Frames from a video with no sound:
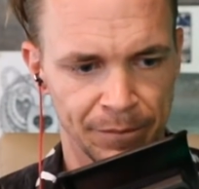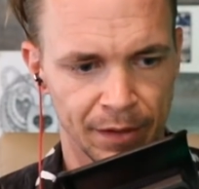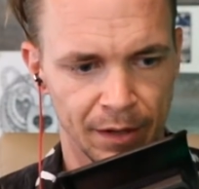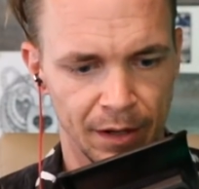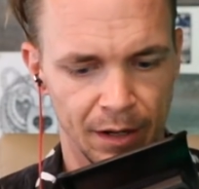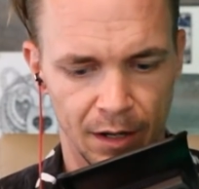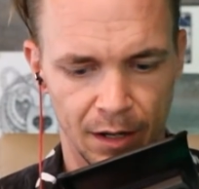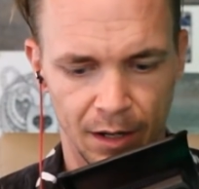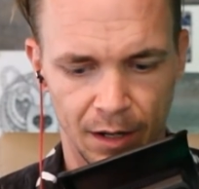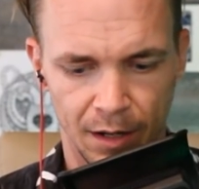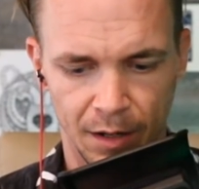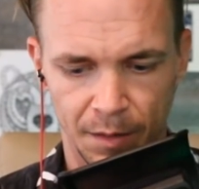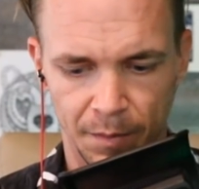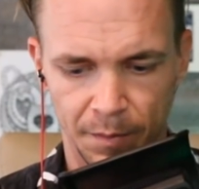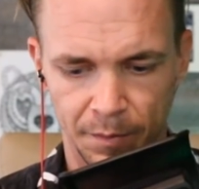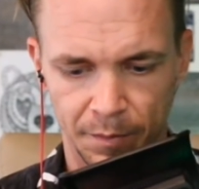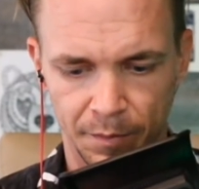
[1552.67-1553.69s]
Yeah,
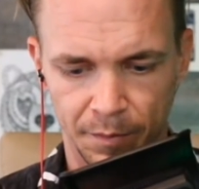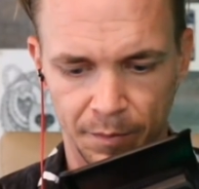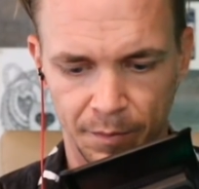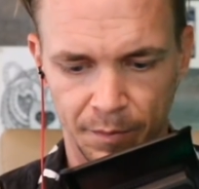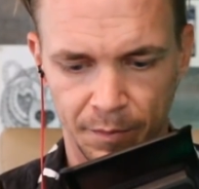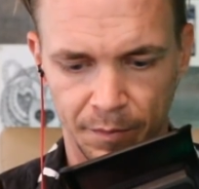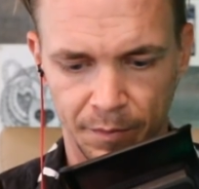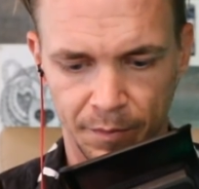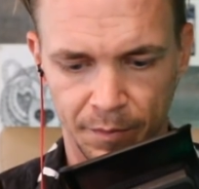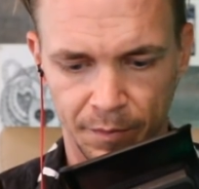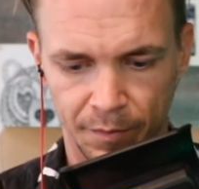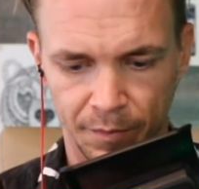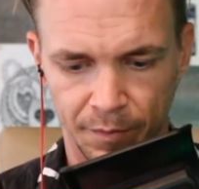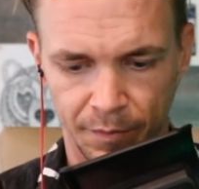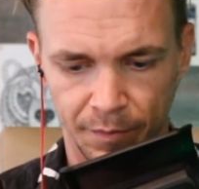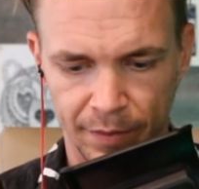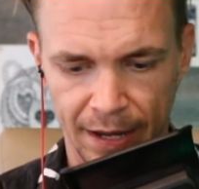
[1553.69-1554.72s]

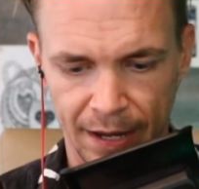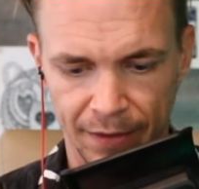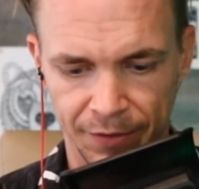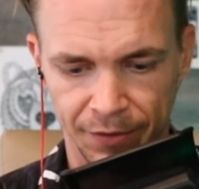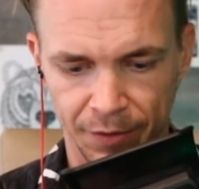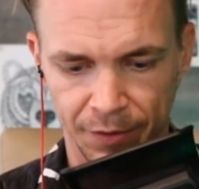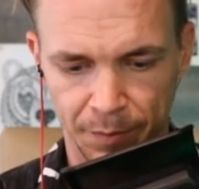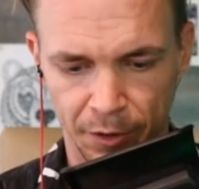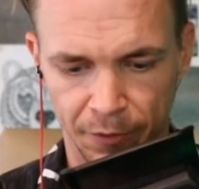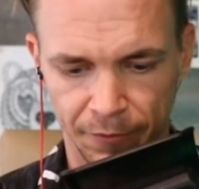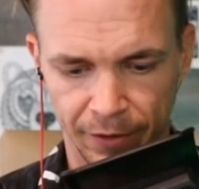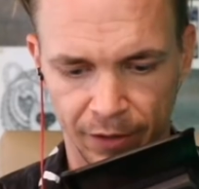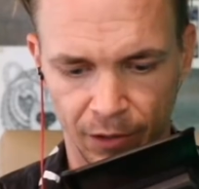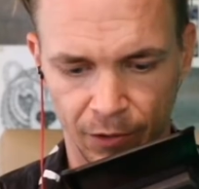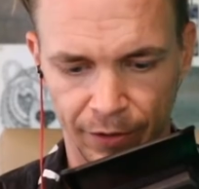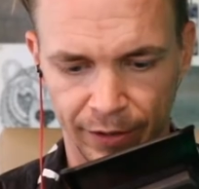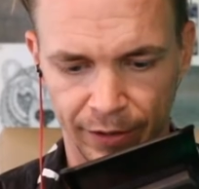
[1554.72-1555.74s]
this is a perfect
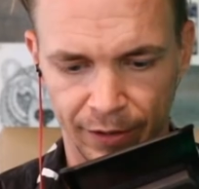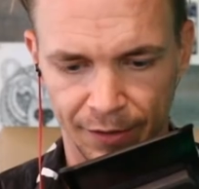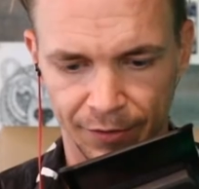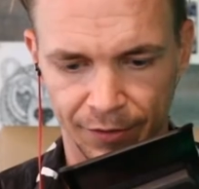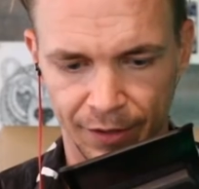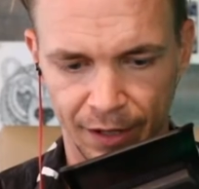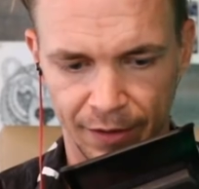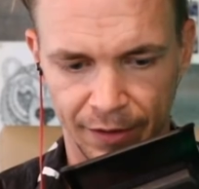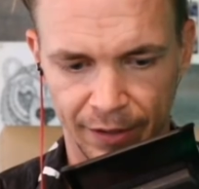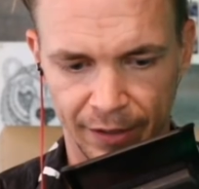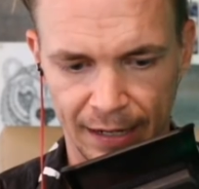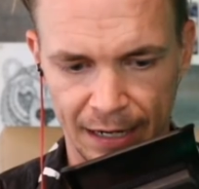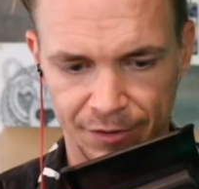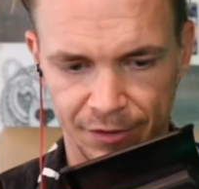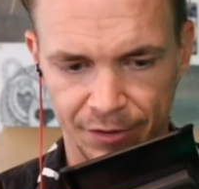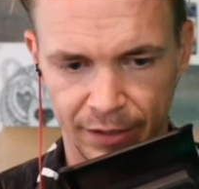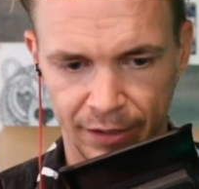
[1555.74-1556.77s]
learning lesson, I think,
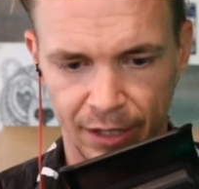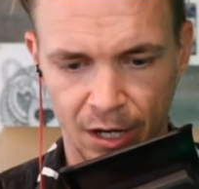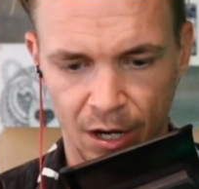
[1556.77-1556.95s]
actually.